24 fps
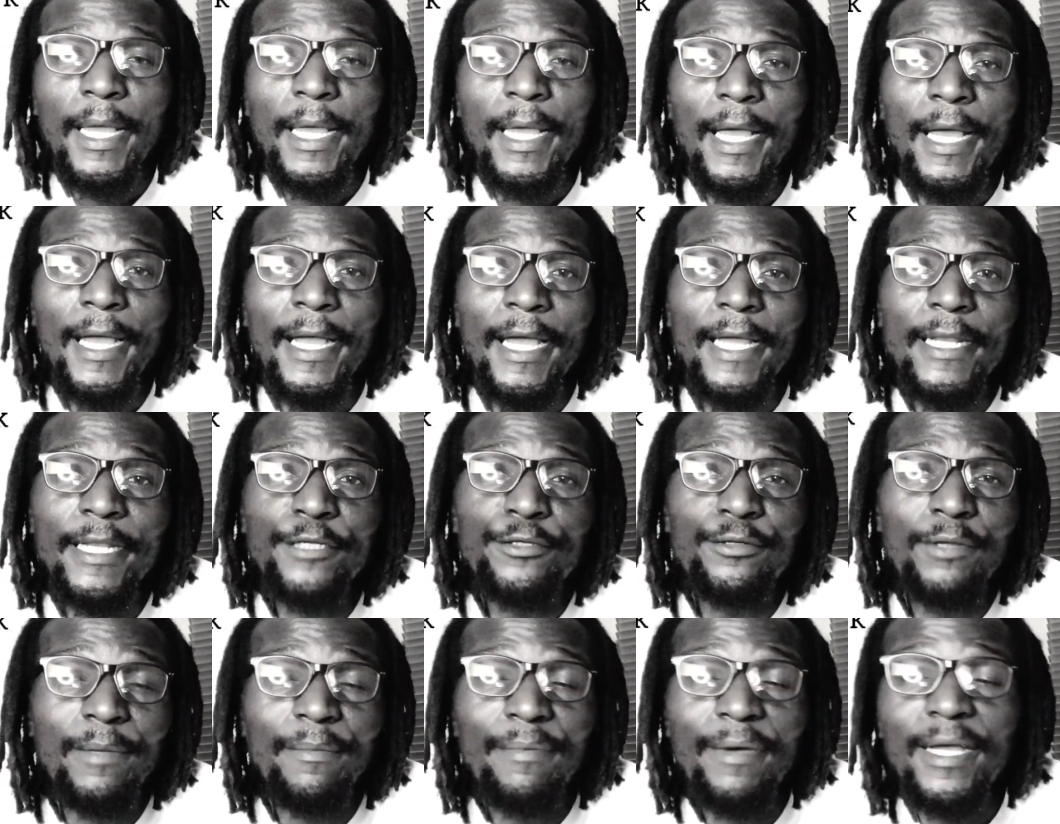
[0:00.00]
I got
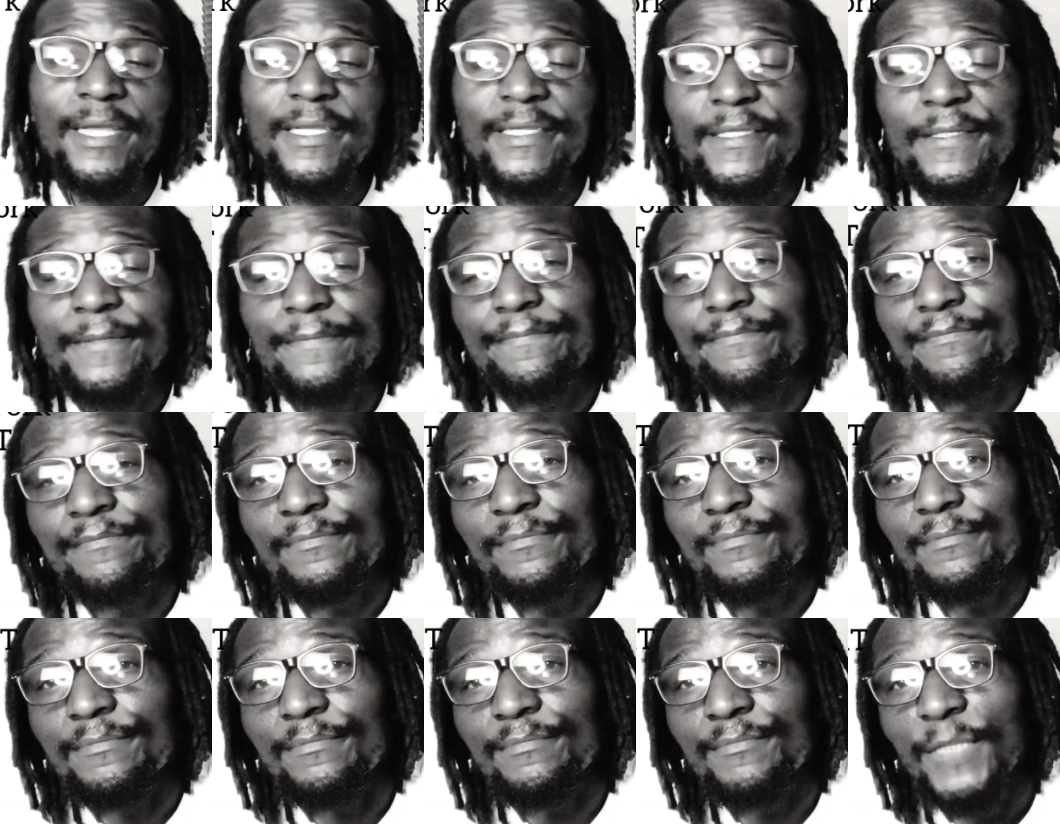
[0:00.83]
into a bus.
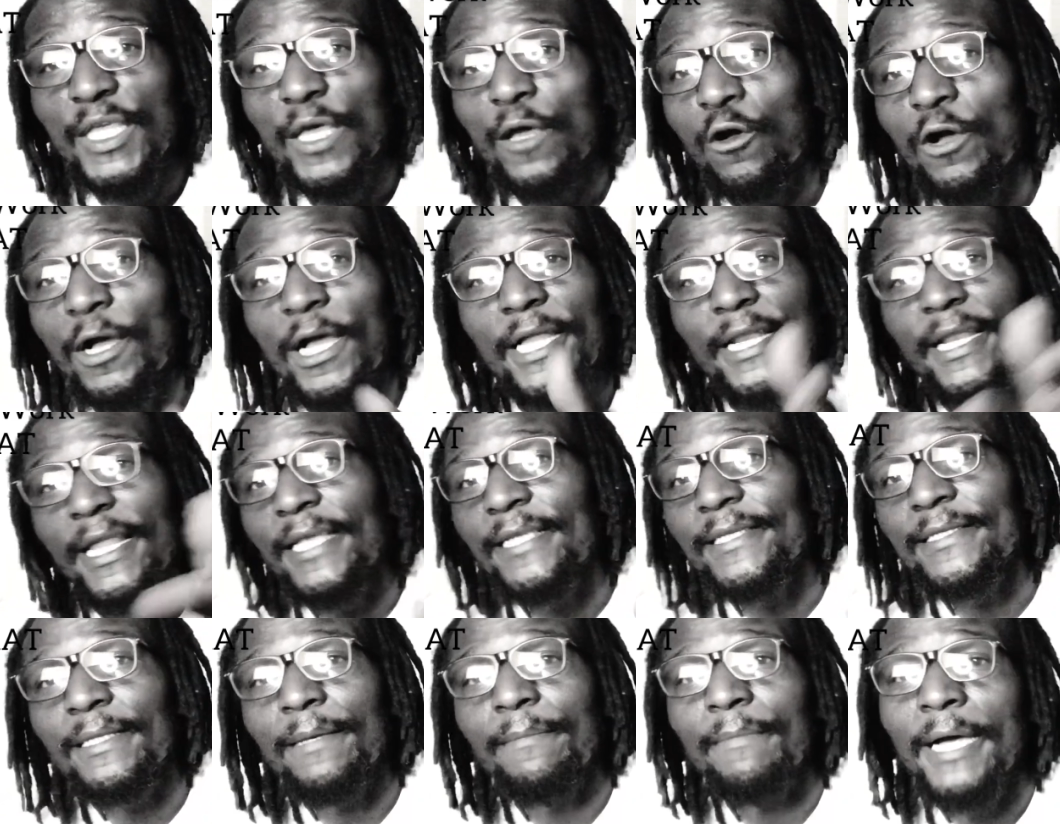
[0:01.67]
They
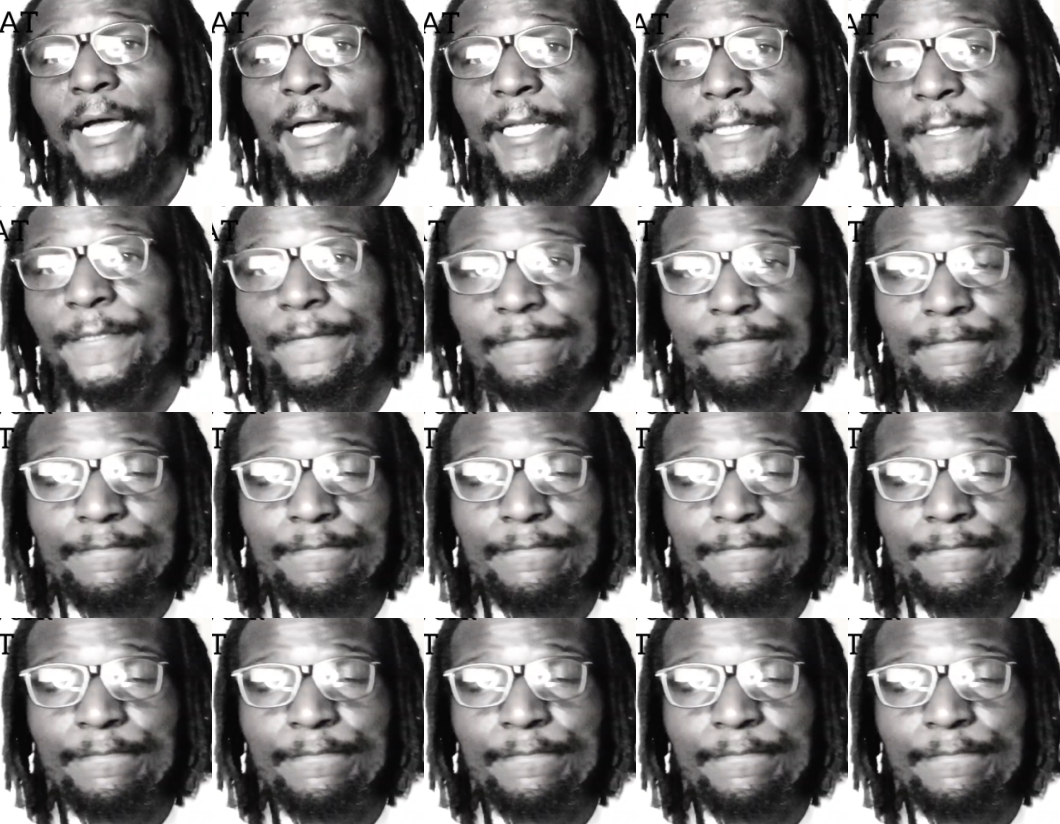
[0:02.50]
organized the money.